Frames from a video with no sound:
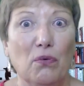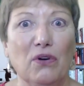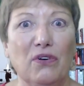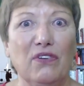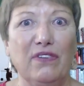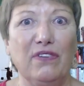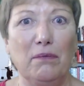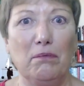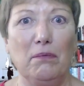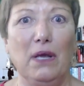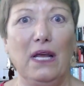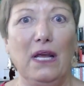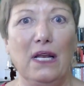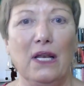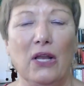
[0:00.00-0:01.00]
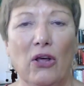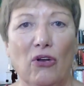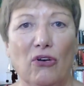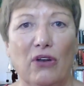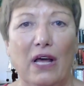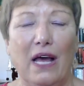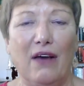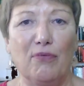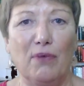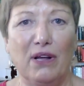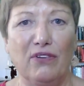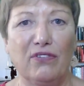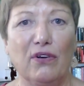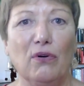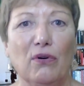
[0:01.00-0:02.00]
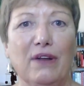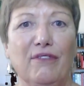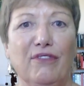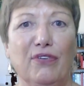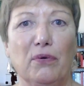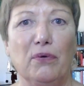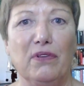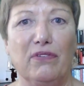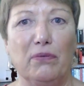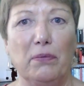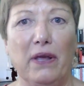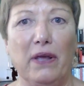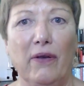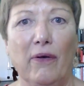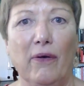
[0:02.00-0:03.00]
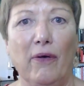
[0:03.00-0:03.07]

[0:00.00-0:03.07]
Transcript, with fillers: What does it mean to have my soul influence me?